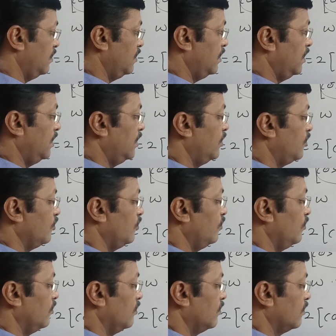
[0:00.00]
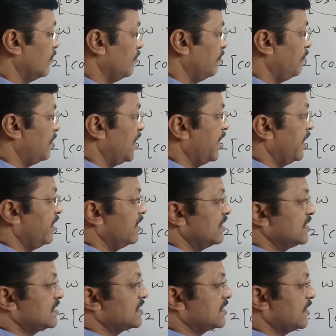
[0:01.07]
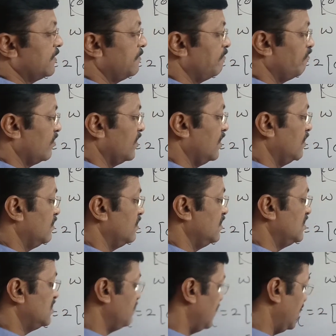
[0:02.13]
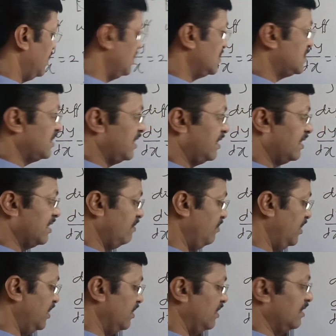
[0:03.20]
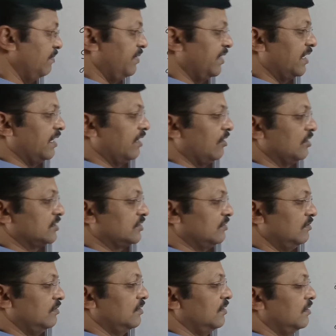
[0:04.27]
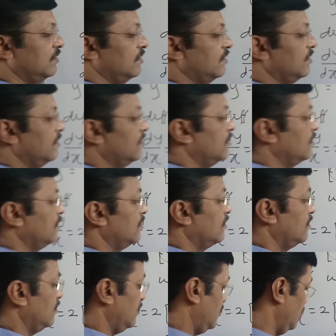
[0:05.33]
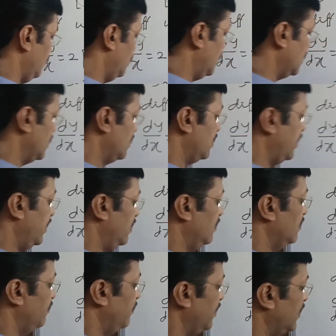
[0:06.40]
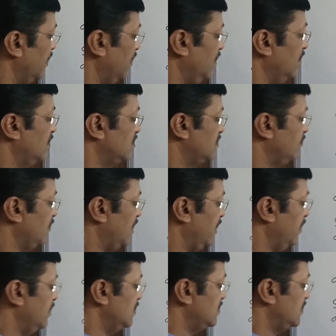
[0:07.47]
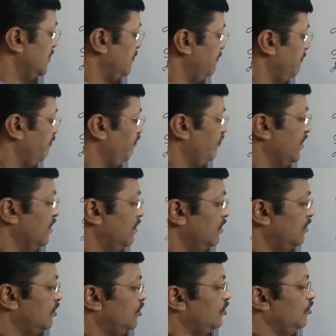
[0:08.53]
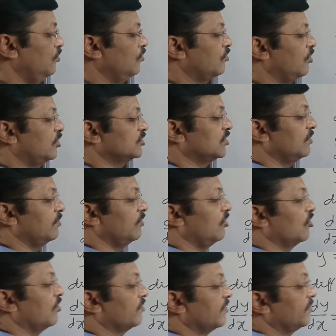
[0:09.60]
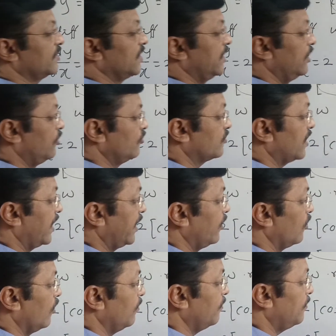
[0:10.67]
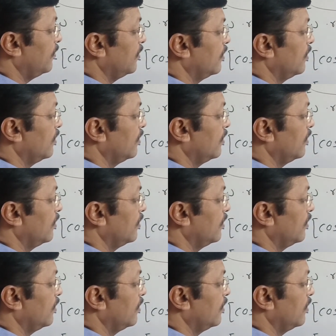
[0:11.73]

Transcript: into minus, this minus sign can be written in the beginning also. So I can write in the beginning, it's minus 2 cos of log of something into sine of